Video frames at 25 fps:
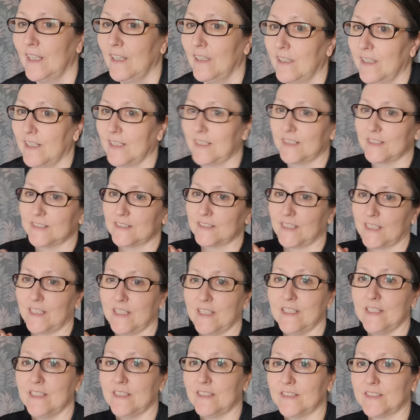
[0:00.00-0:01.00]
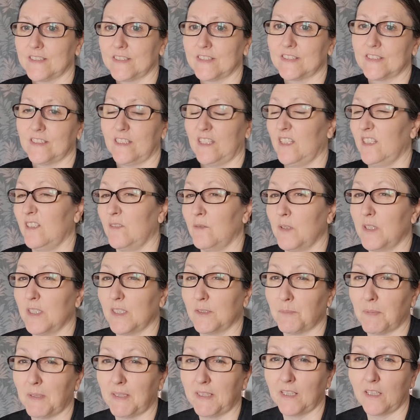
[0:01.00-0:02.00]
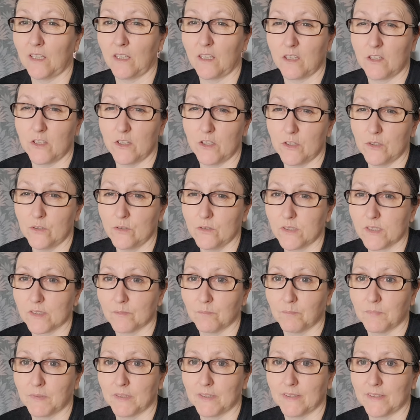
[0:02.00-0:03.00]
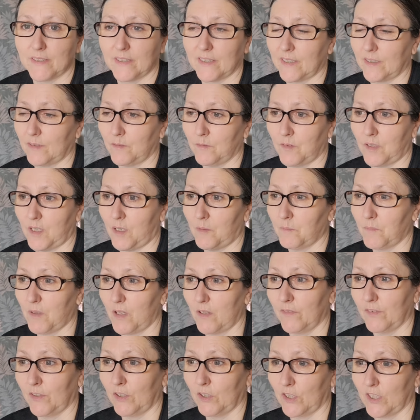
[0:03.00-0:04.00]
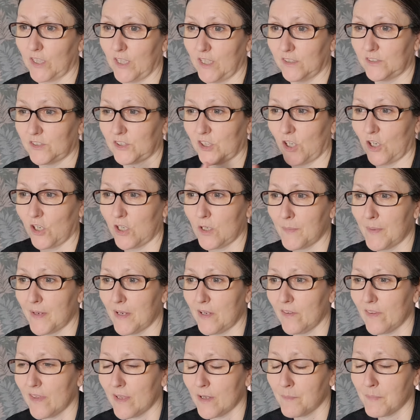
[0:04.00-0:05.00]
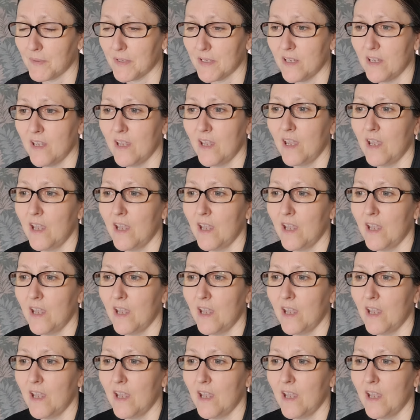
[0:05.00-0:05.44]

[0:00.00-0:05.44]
like I say, it's been in the news and I'm not even going to talk about that bit.